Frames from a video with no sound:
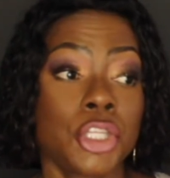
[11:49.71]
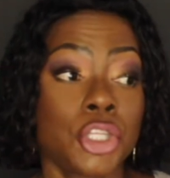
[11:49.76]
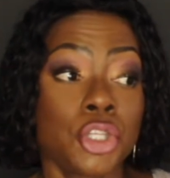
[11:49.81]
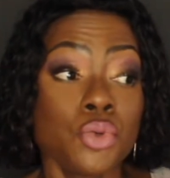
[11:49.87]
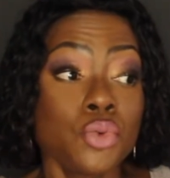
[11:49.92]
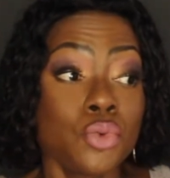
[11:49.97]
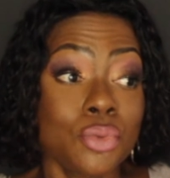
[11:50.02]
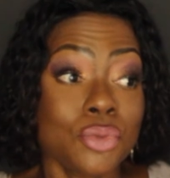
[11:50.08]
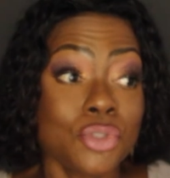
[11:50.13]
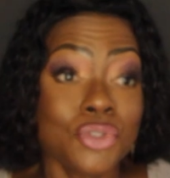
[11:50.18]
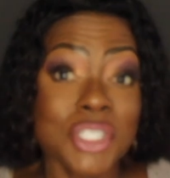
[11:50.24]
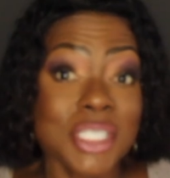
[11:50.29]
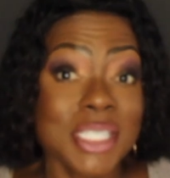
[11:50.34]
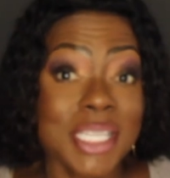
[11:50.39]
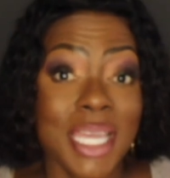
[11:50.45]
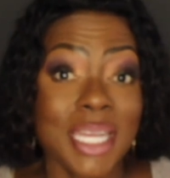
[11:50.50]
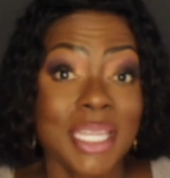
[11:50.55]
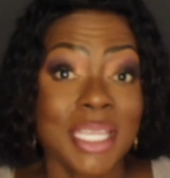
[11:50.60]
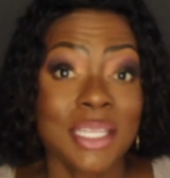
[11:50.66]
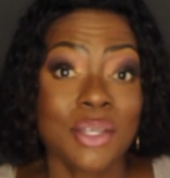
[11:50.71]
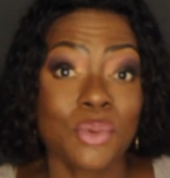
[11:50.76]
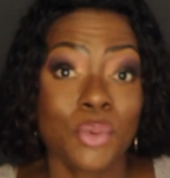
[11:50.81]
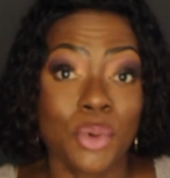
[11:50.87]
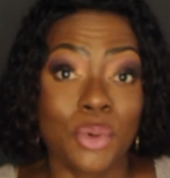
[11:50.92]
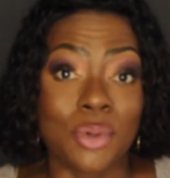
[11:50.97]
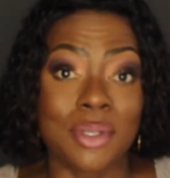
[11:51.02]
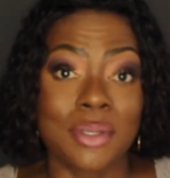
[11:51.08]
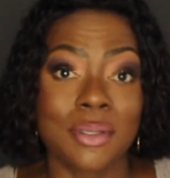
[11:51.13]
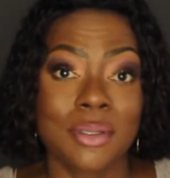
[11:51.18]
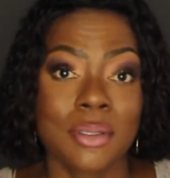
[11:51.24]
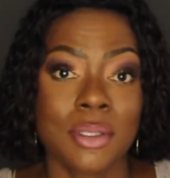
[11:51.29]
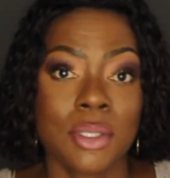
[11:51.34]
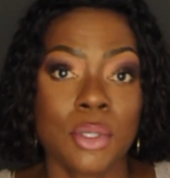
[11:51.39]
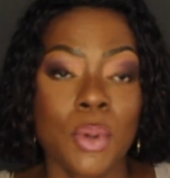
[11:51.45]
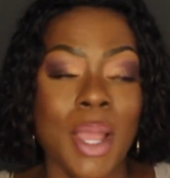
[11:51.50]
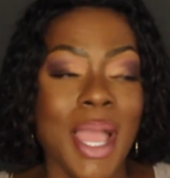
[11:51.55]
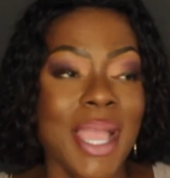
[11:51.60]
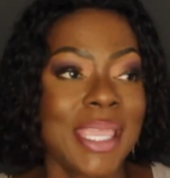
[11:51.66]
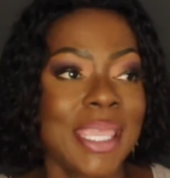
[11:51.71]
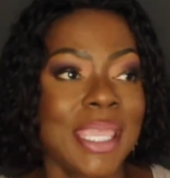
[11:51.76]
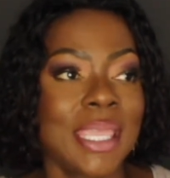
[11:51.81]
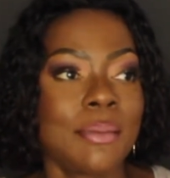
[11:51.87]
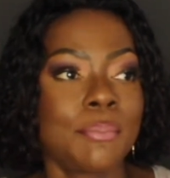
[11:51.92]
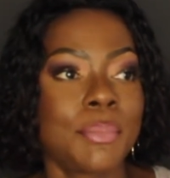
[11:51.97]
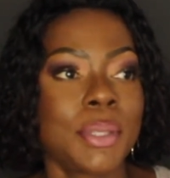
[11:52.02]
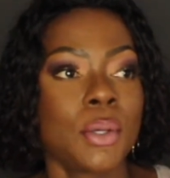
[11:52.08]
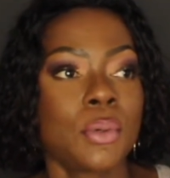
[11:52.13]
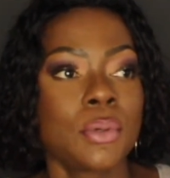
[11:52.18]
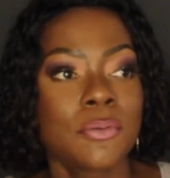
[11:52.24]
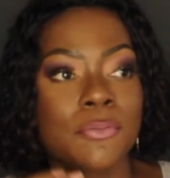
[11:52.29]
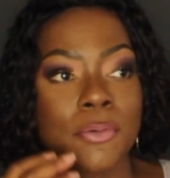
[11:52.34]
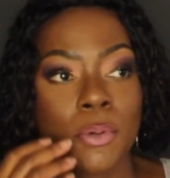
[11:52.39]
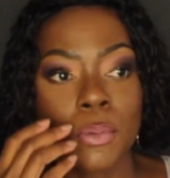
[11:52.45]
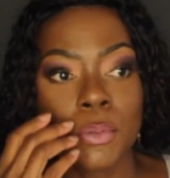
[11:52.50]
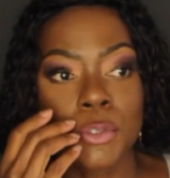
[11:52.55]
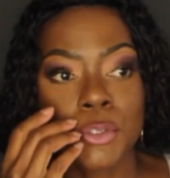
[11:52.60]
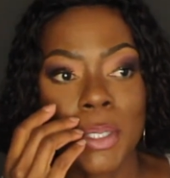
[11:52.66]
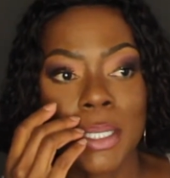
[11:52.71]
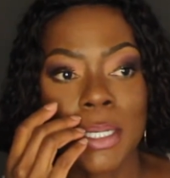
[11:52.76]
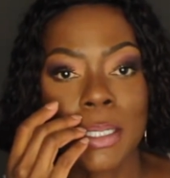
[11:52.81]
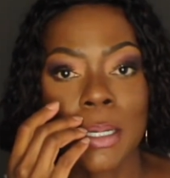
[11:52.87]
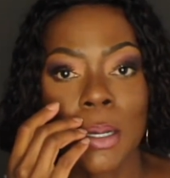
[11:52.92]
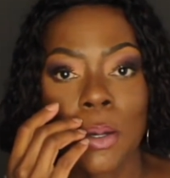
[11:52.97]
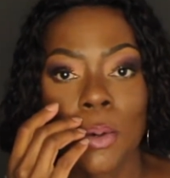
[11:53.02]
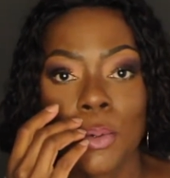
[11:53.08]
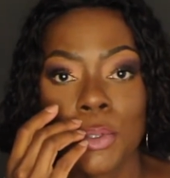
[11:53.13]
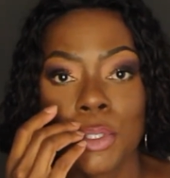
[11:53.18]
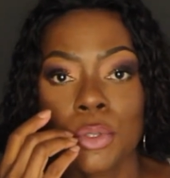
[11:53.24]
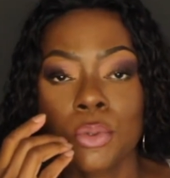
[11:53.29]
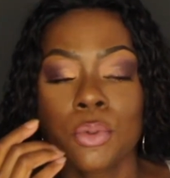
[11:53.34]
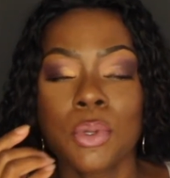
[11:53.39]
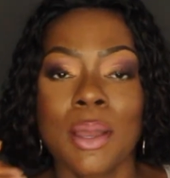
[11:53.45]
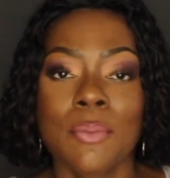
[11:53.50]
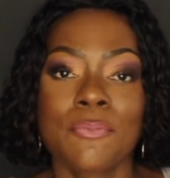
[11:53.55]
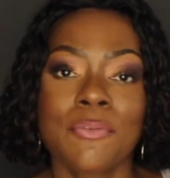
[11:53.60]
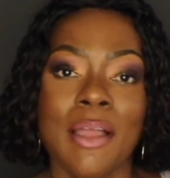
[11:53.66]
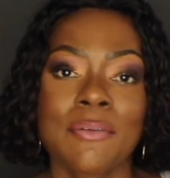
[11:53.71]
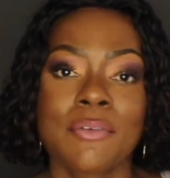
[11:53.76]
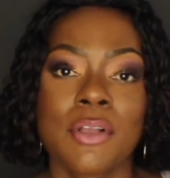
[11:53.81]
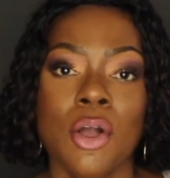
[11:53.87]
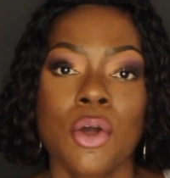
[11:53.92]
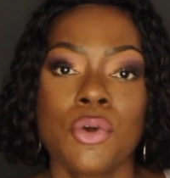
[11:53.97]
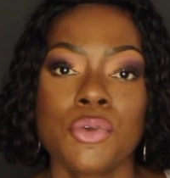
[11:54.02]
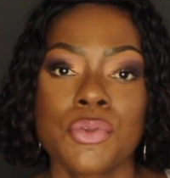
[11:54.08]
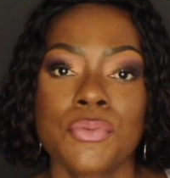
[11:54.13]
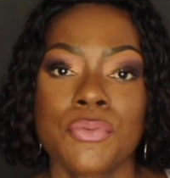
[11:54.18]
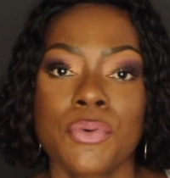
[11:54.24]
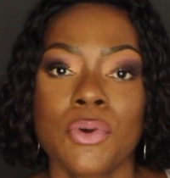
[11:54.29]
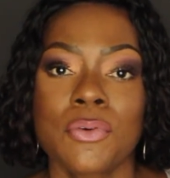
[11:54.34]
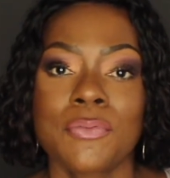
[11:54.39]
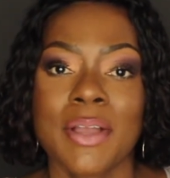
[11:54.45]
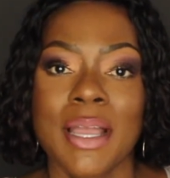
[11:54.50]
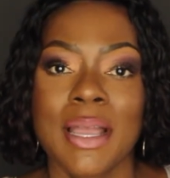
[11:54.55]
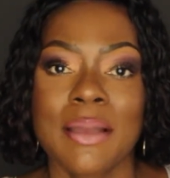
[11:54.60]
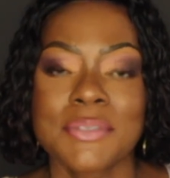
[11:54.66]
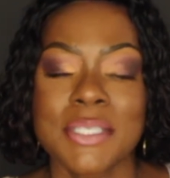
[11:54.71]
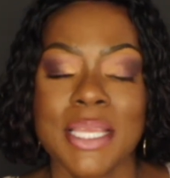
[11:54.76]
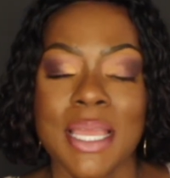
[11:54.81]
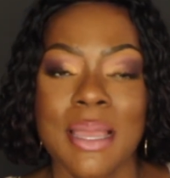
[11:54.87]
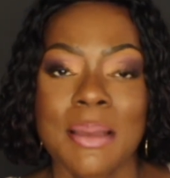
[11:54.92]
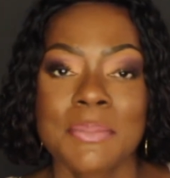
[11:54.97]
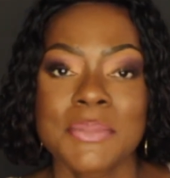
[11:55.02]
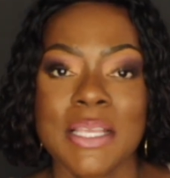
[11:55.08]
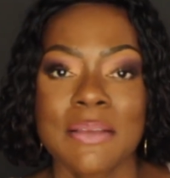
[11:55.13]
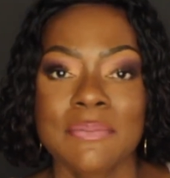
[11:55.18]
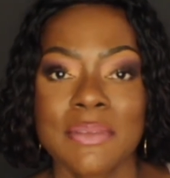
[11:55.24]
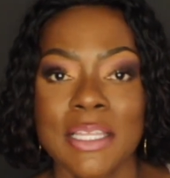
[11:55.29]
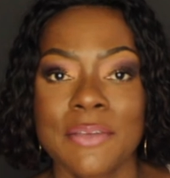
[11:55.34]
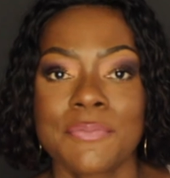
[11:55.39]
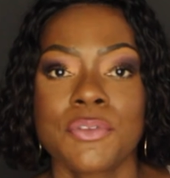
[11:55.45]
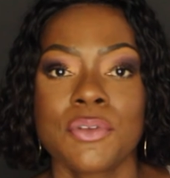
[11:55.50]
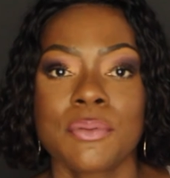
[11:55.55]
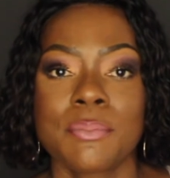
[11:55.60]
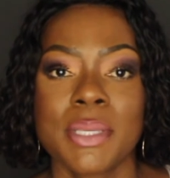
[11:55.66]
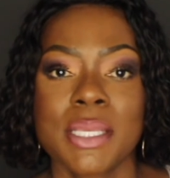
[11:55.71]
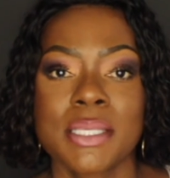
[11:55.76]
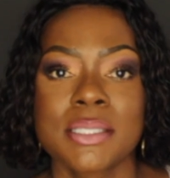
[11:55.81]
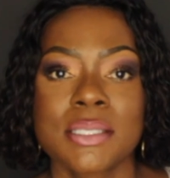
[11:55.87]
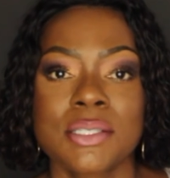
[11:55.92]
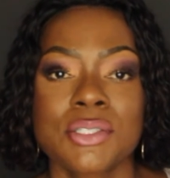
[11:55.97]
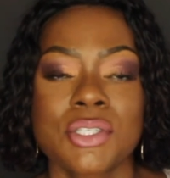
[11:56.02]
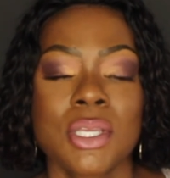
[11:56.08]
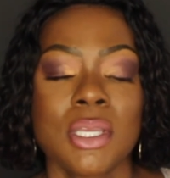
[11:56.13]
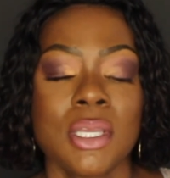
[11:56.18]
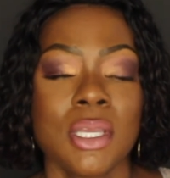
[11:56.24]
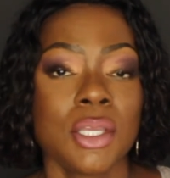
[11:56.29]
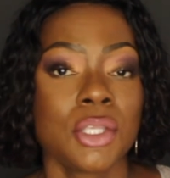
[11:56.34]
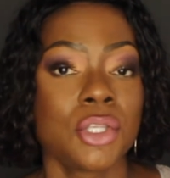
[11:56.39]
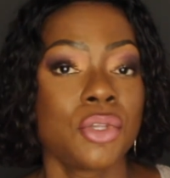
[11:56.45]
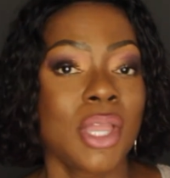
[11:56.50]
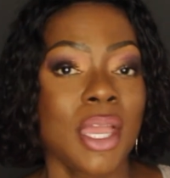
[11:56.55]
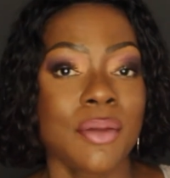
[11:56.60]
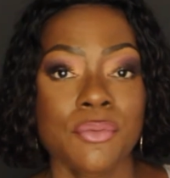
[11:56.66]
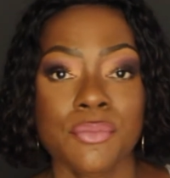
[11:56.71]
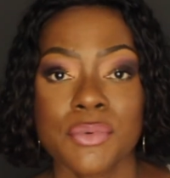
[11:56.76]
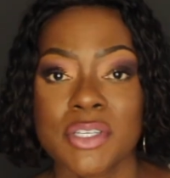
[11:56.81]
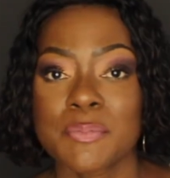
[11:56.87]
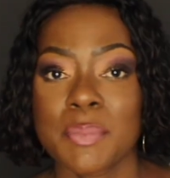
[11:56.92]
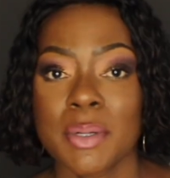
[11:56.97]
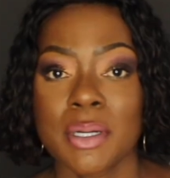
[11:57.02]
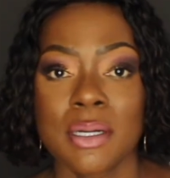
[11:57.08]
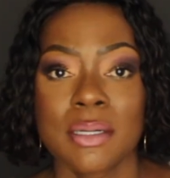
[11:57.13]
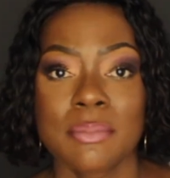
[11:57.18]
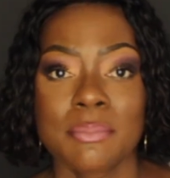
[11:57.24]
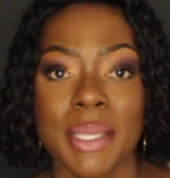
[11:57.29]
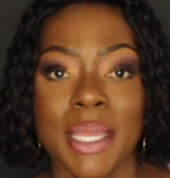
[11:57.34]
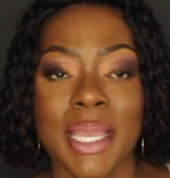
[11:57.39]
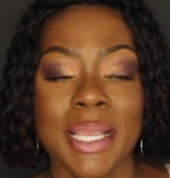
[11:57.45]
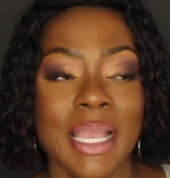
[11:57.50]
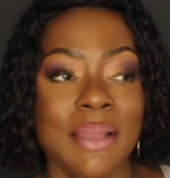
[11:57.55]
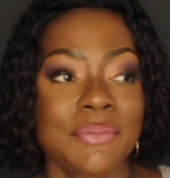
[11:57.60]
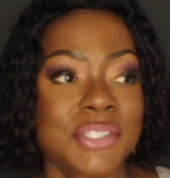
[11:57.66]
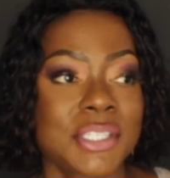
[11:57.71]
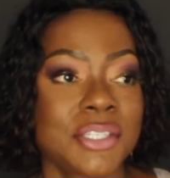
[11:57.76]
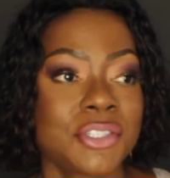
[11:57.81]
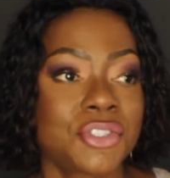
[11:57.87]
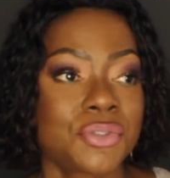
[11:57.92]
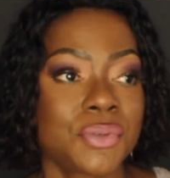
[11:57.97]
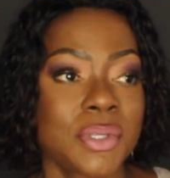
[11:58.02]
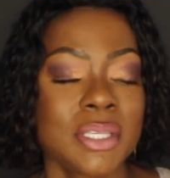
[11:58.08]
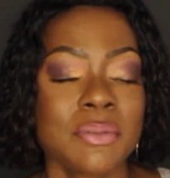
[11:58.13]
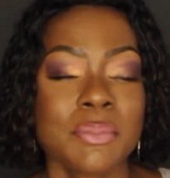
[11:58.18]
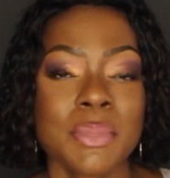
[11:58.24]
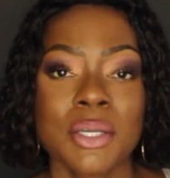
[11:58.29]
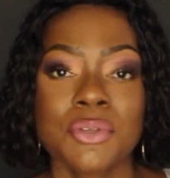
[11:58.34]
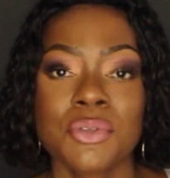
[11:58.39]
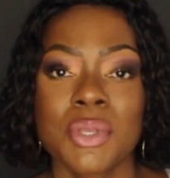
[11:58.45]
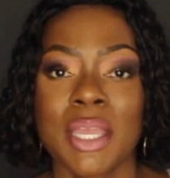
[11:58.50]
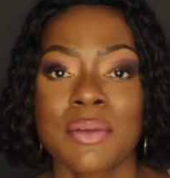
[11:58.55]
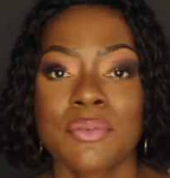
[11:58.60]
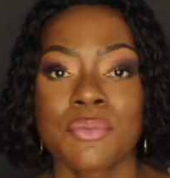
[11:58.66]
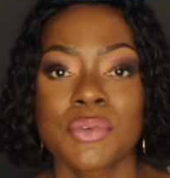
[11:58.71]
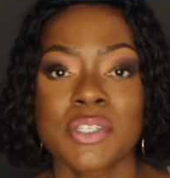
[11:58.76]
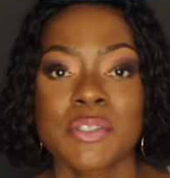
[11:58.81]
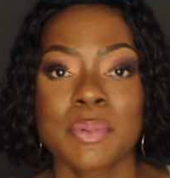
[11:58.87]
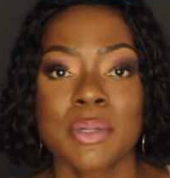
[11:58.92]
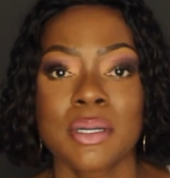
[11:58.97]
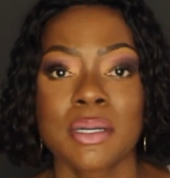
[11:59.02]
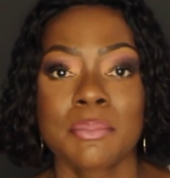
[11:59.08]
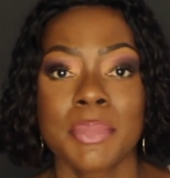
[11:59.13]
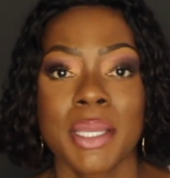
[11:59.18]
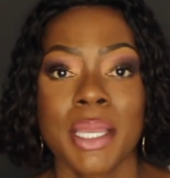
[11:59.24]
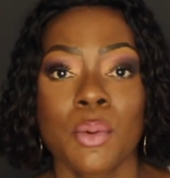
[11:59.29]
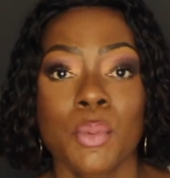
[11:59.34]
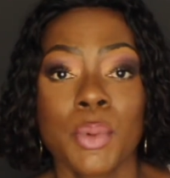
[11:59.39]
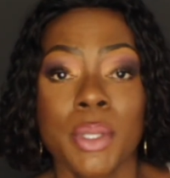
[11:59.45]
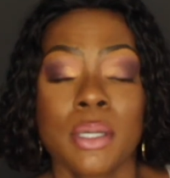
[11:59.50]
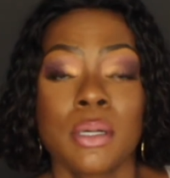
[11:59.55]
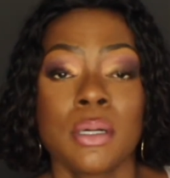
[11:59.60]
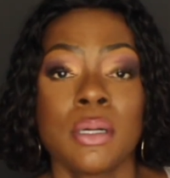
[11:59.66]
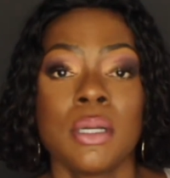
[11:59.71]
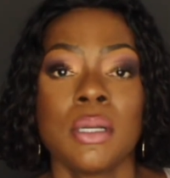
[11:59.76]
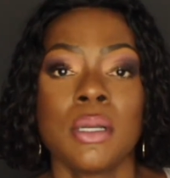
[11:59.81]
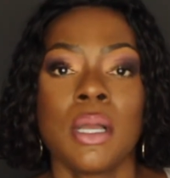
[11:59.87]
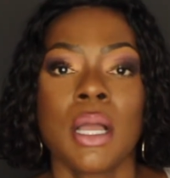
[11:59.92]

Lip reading: you just got to get to work. You know, I can't be on the phone trying to call you. I've called you 4 or 5 times. I've left you a message. You haven't responded back. I've sent you an email. You haven't responded back. Well,